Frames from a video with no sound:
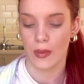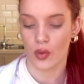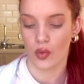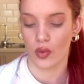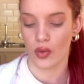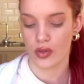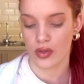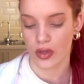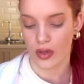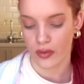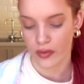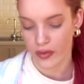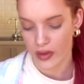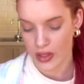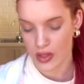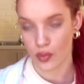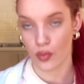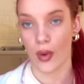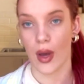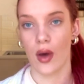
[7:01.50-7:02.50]
but also
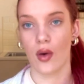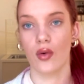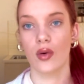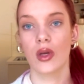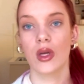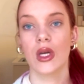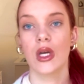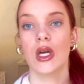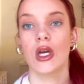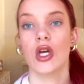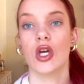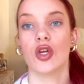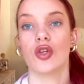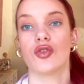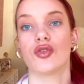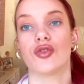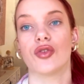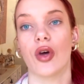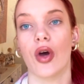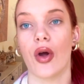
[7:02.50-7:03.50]
fits well.
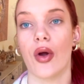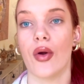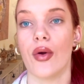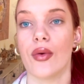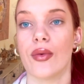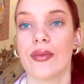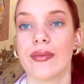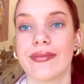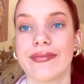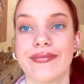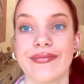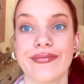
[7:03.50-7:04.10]
So